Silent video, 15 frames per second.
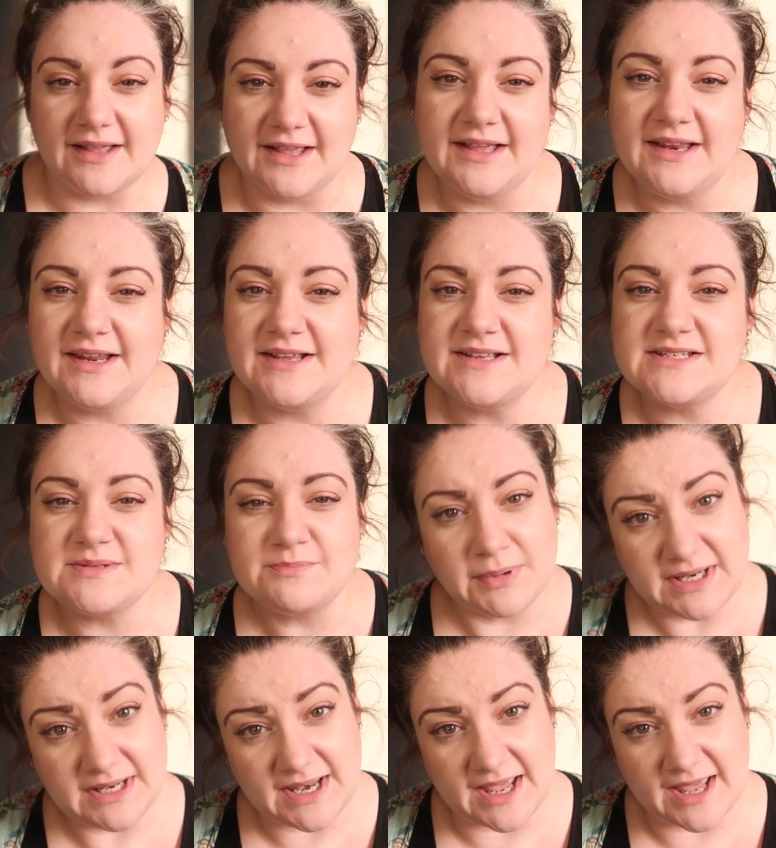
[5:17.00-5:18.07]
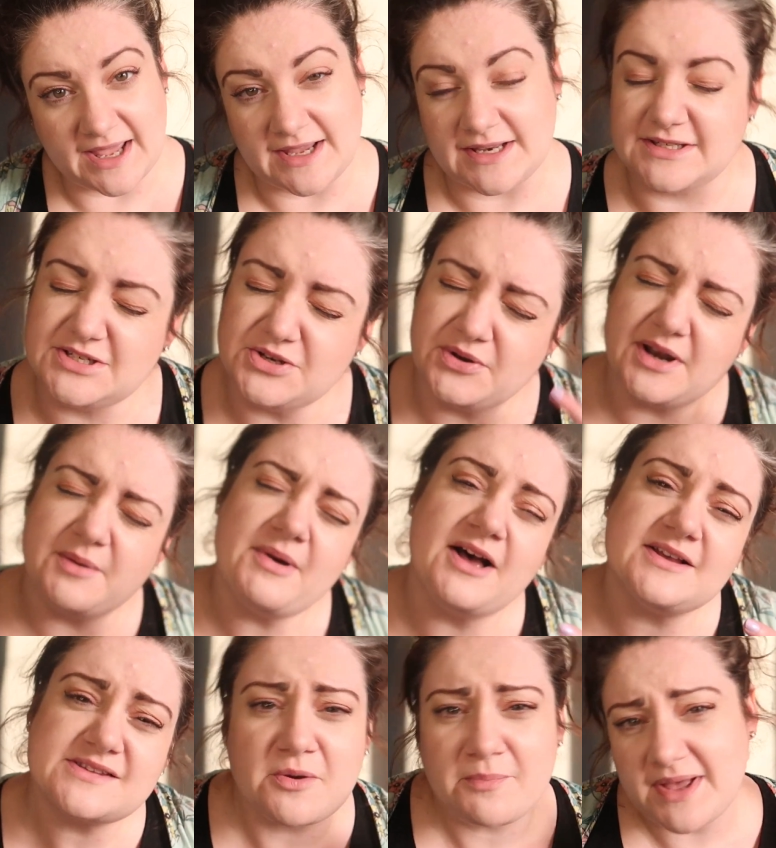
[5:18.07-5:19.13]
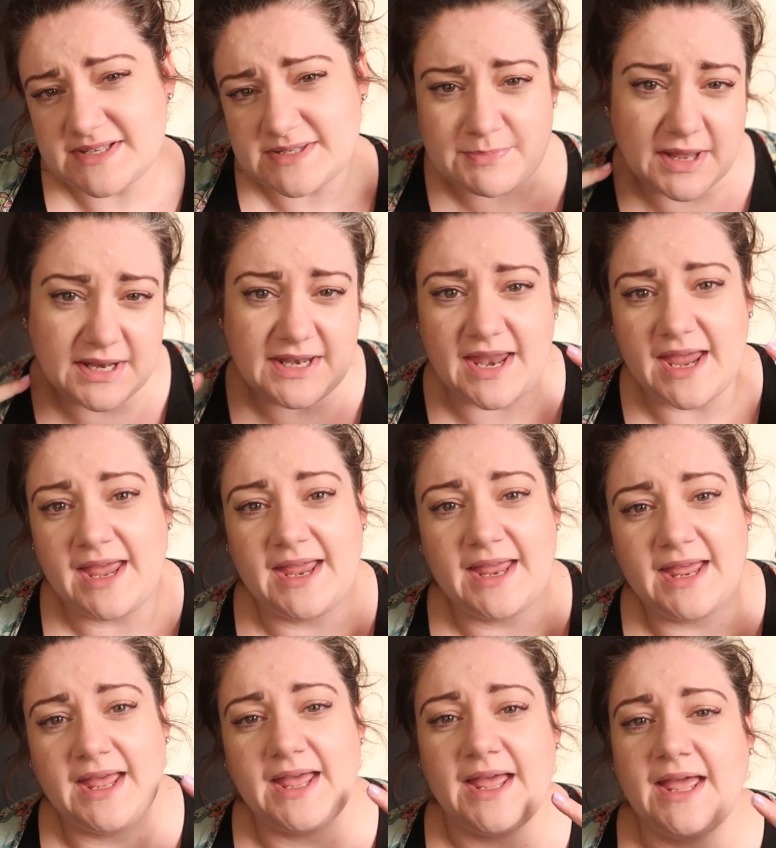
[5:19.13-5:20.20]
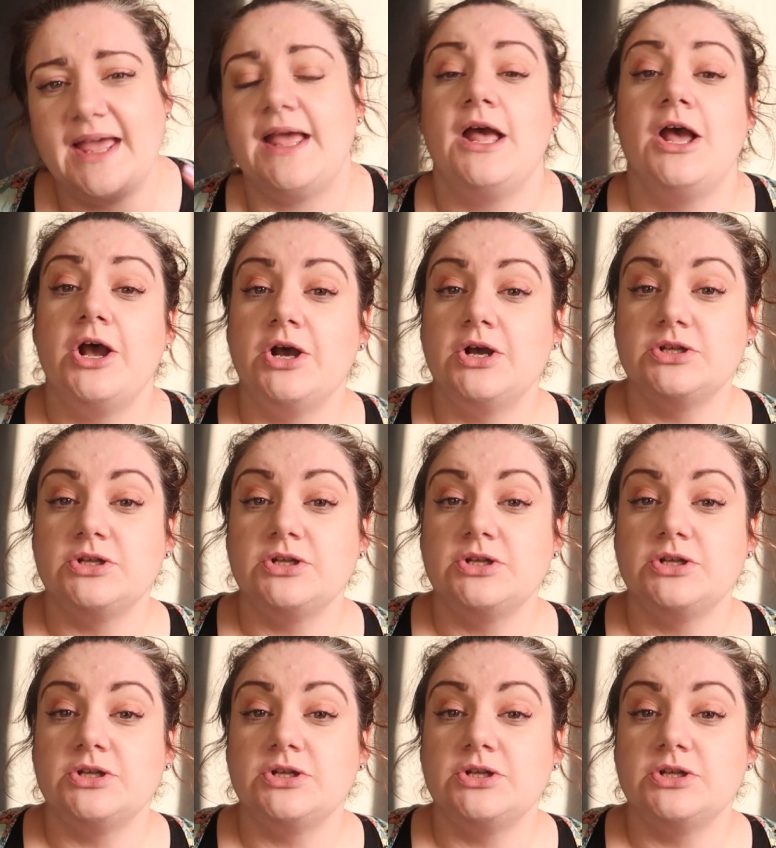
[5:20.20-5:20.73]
it is Monday, doing a mask on Mask Monday.